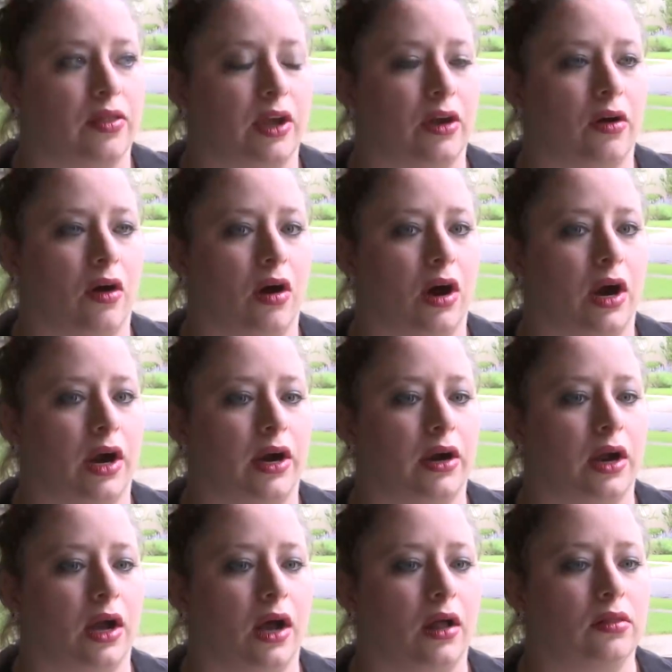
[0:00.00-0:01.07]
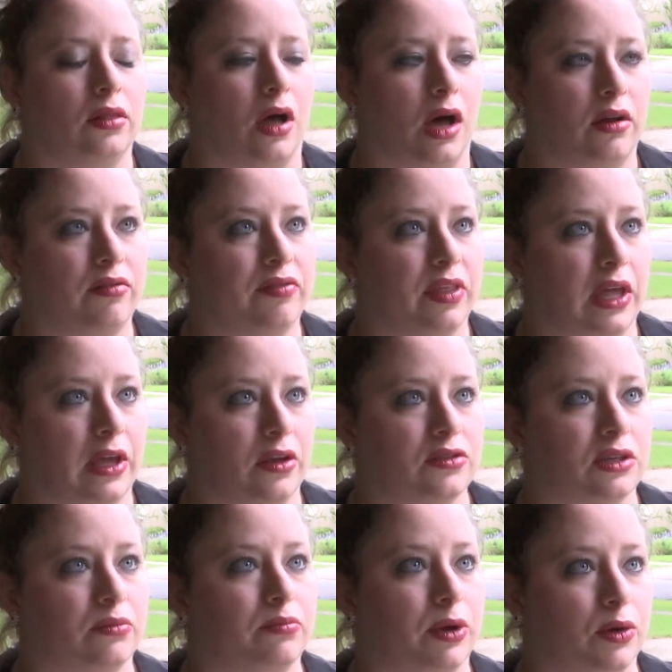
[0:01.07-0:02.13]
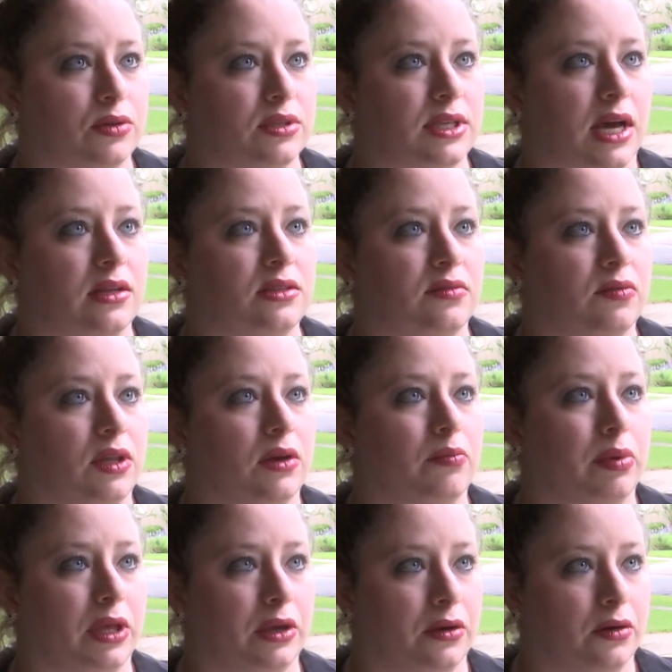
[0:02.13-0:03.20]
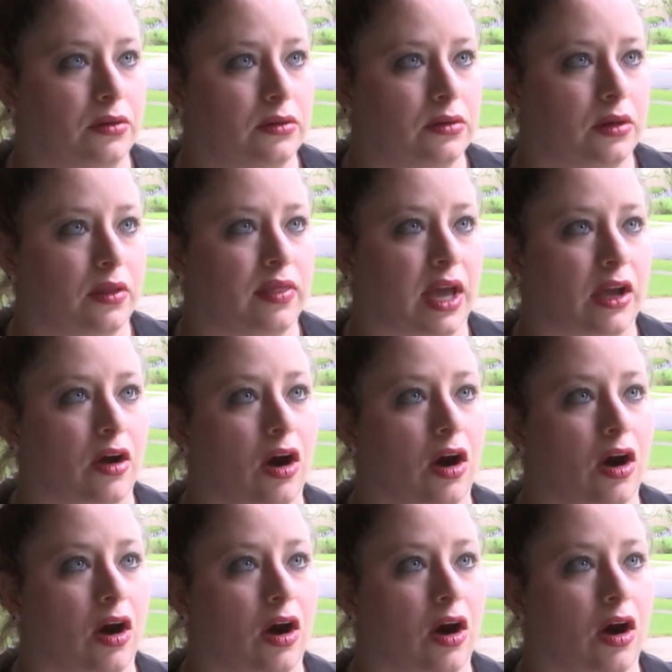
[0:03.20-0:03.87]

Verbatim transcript: There are a lot of things on both sides of the appeal that